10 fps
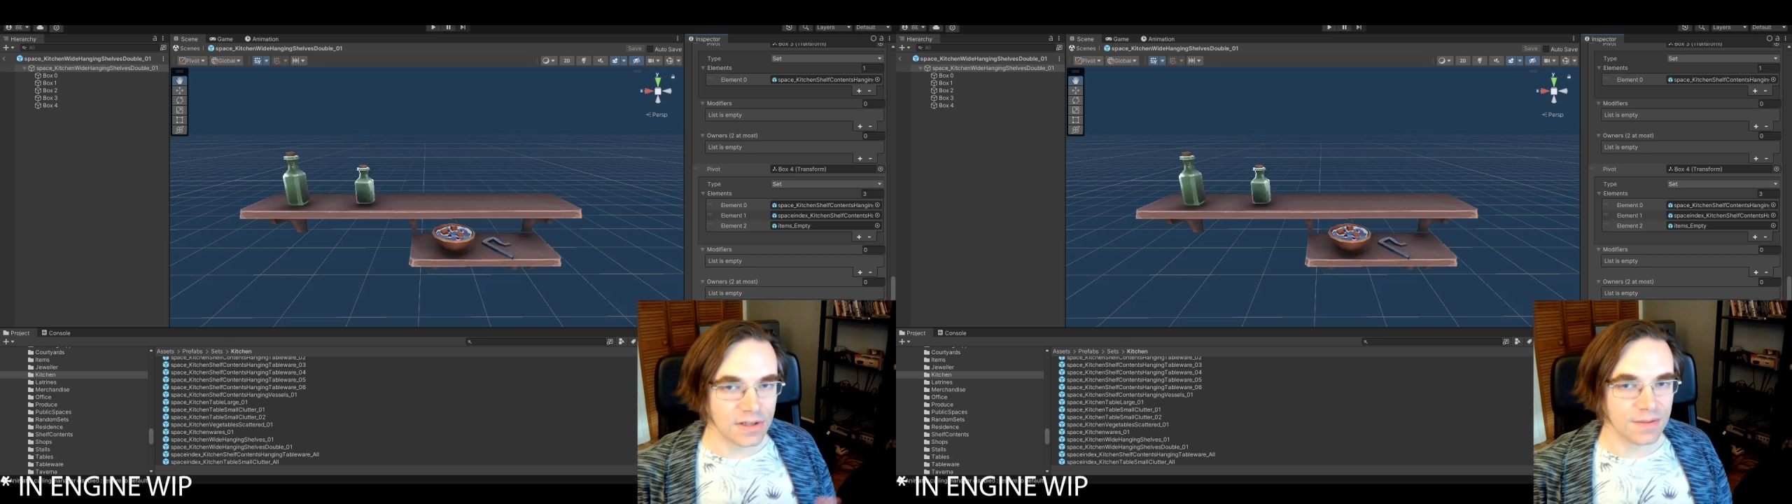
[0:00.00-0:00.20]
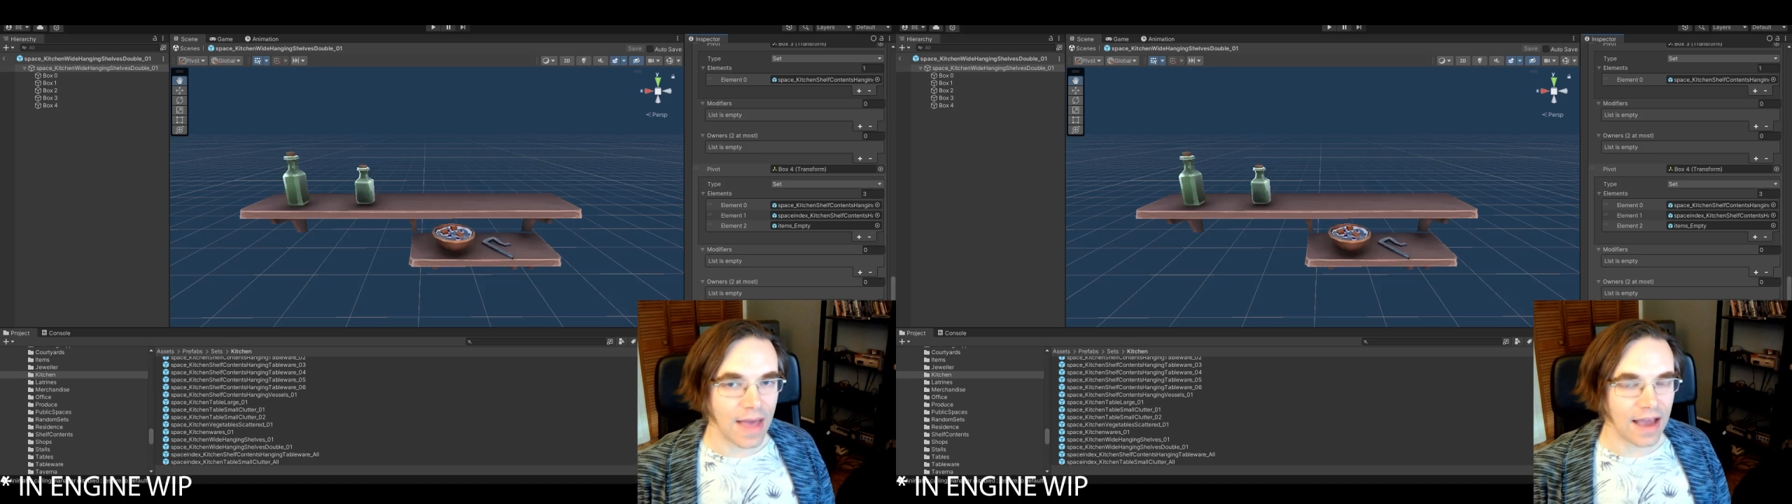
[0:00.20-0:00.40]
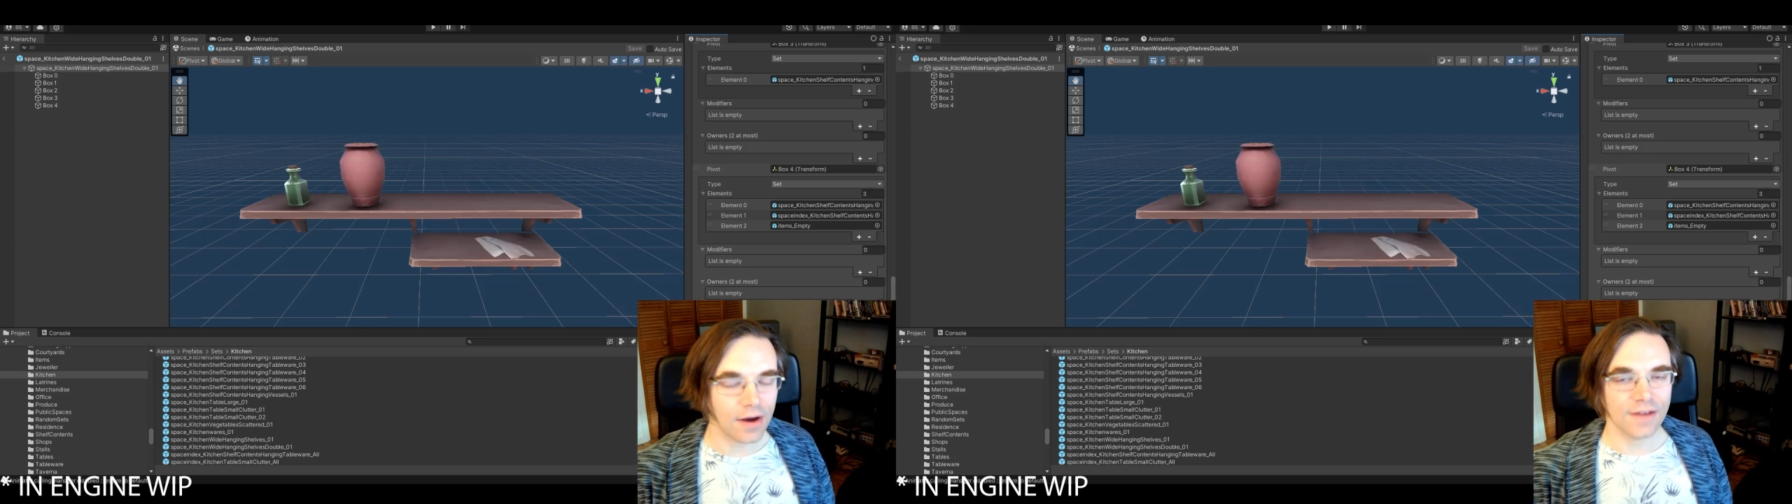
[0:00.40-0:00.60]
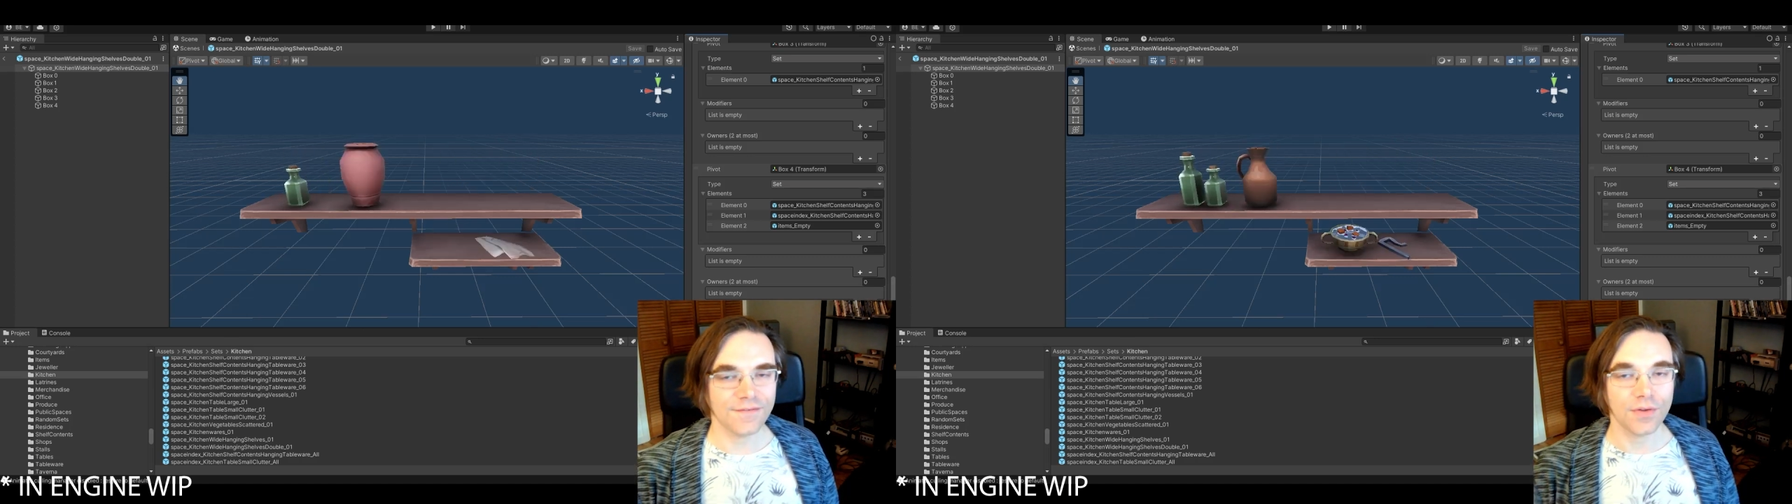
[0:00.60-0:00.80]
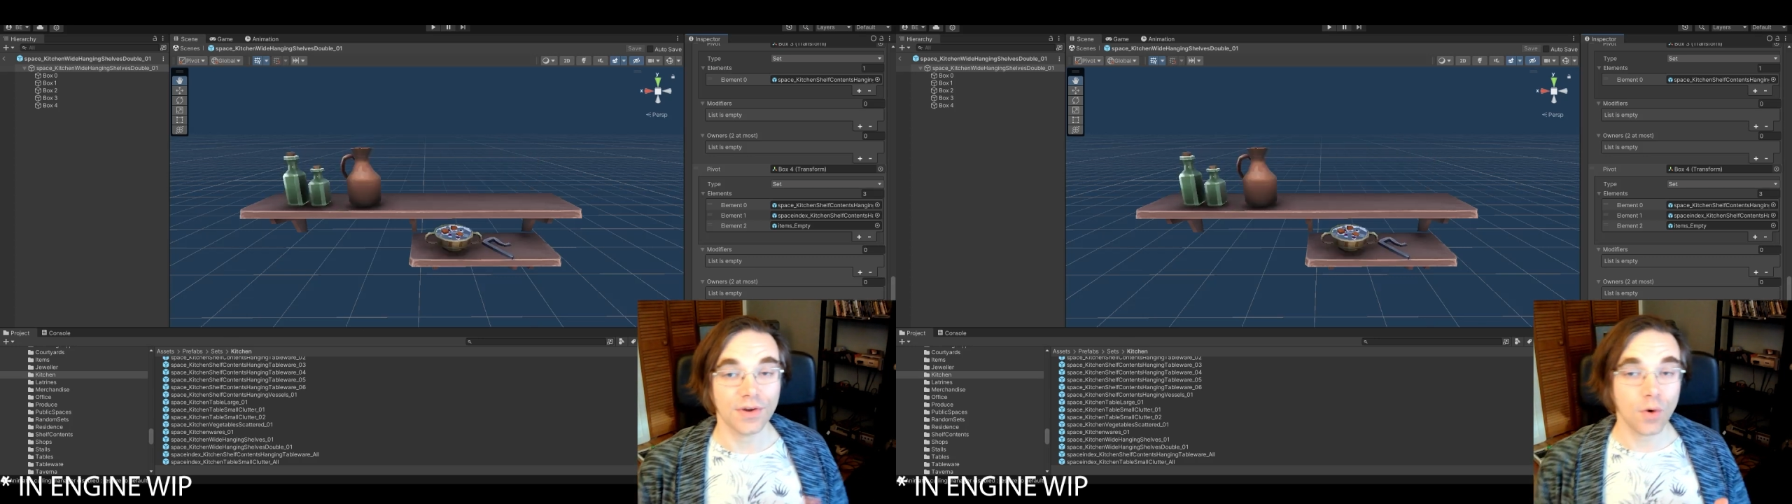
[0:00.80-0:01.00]
look back on
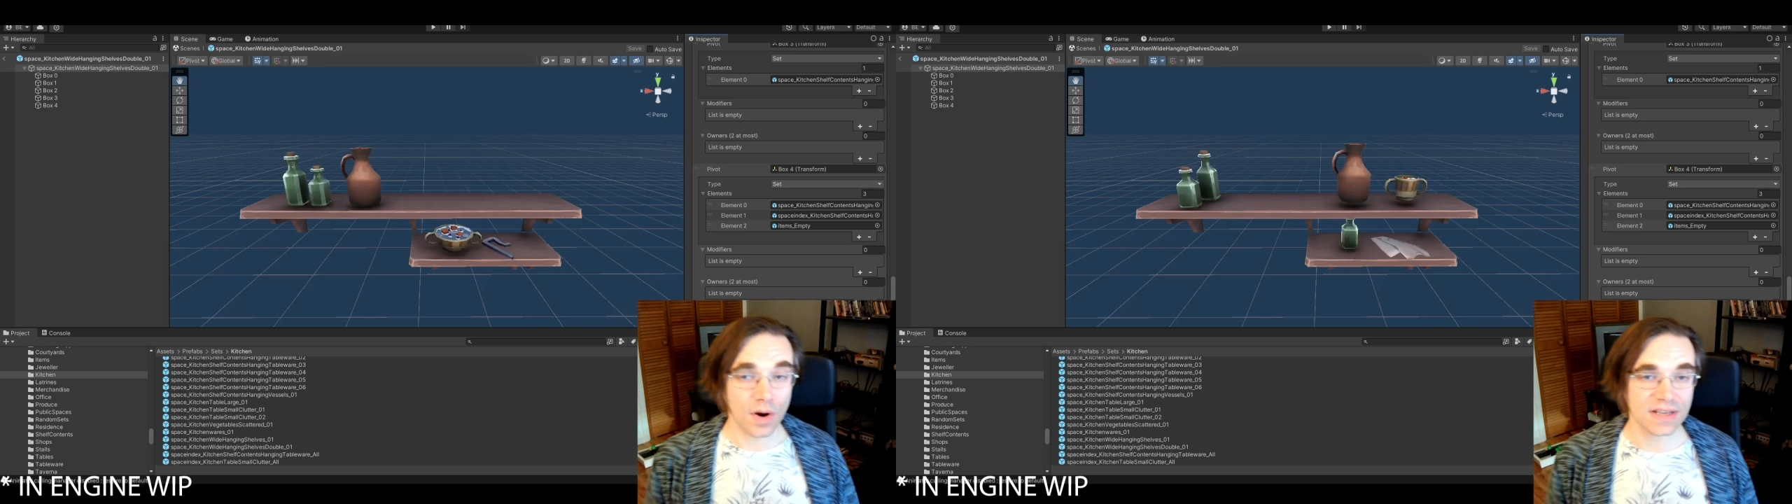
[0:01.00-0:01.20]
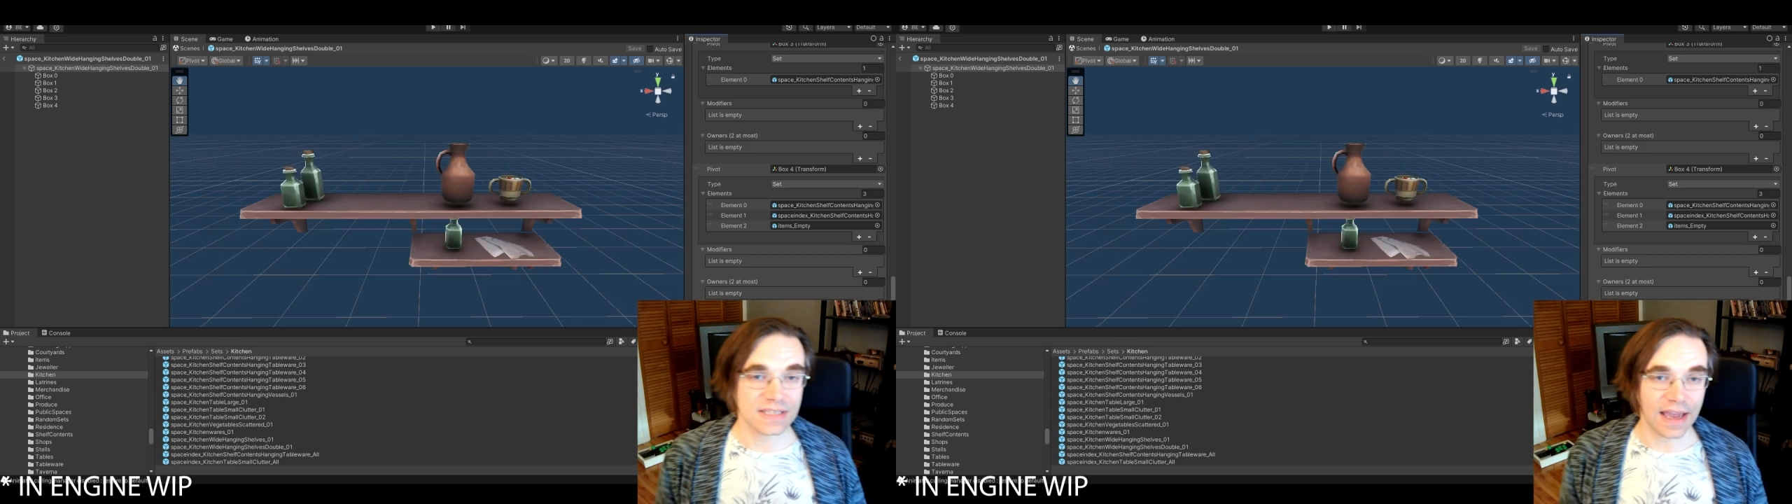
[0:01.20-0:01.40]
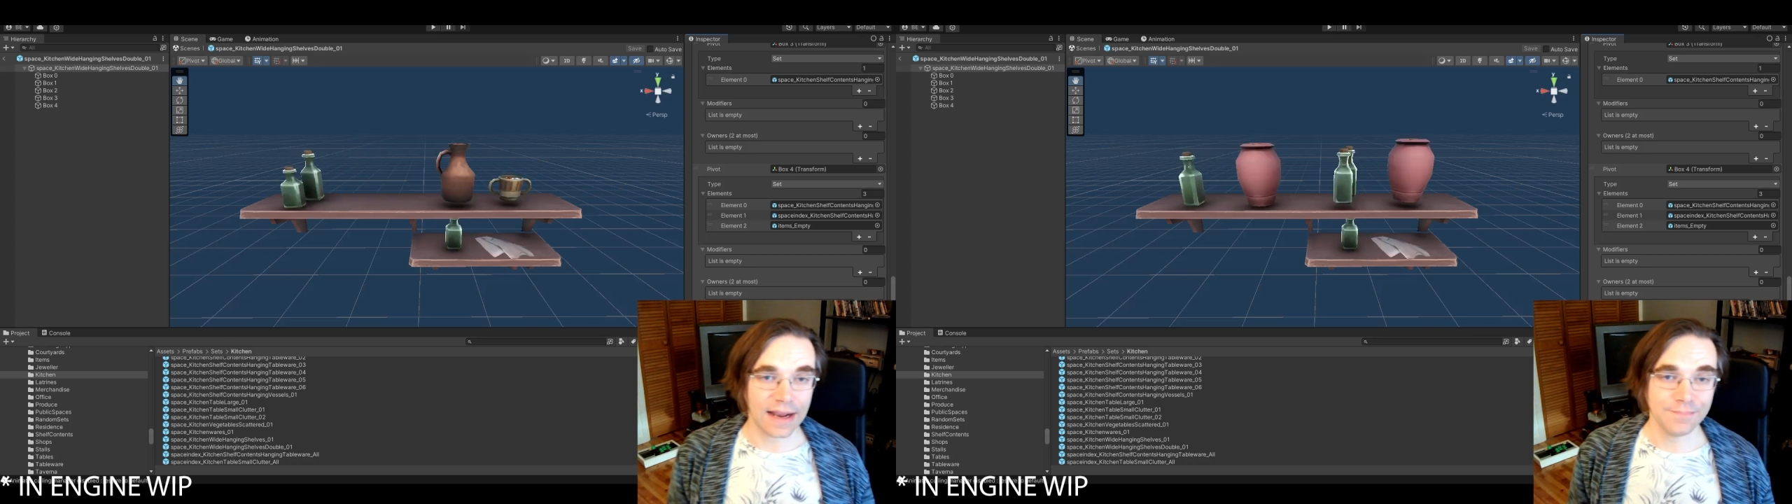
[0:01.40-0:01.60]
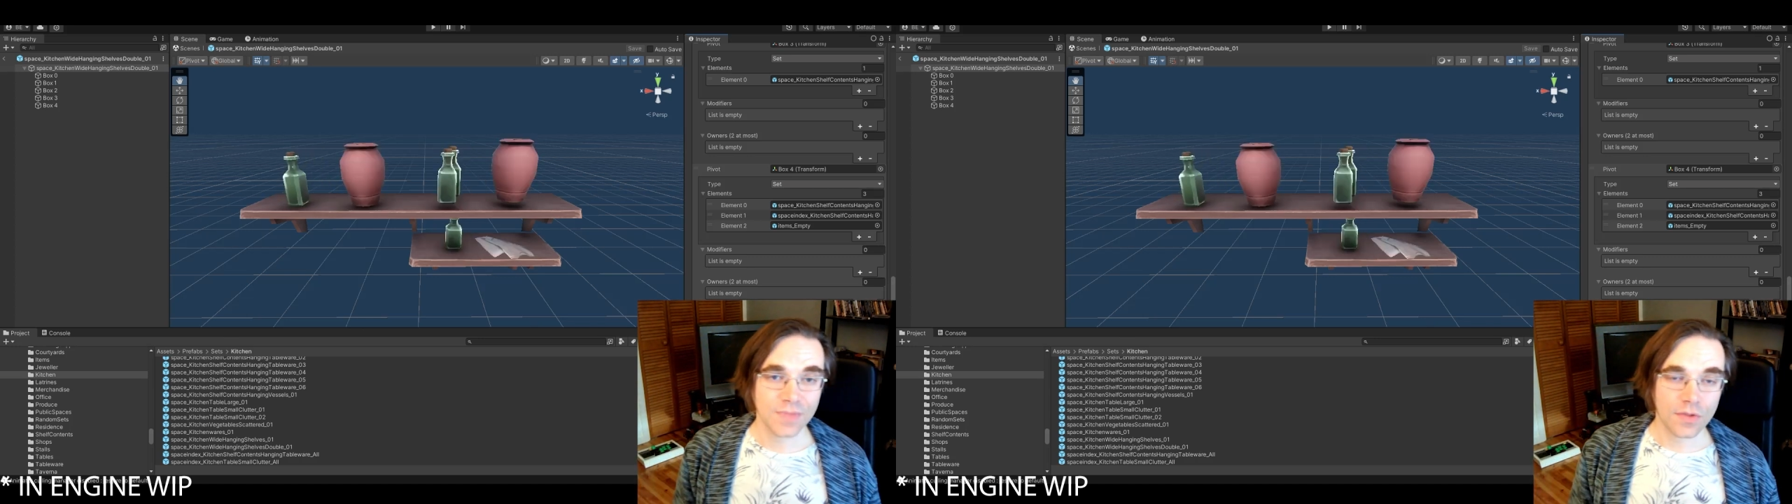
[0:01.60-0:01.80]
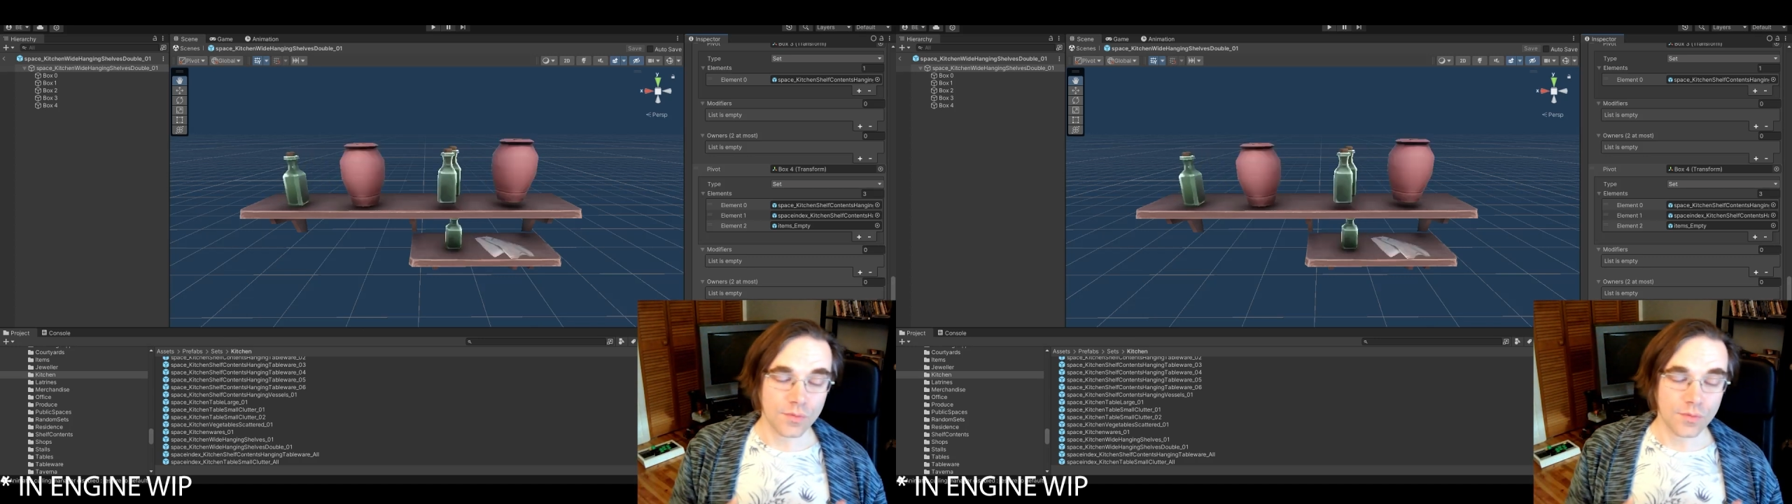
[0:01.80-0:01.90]
for the core design,